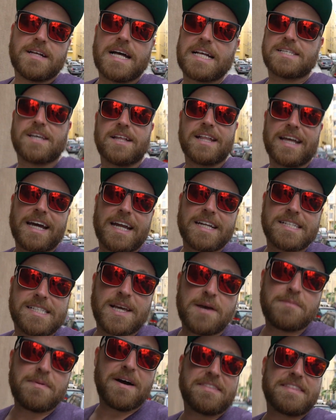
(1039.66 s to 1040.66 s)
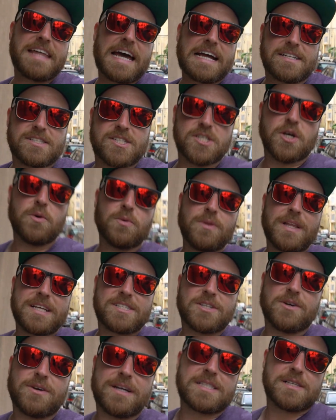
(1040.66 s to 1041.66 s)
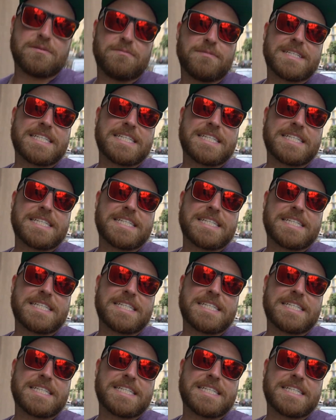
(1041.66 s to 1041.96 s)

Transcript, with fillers: That's all I gotta say about that, so let's go get some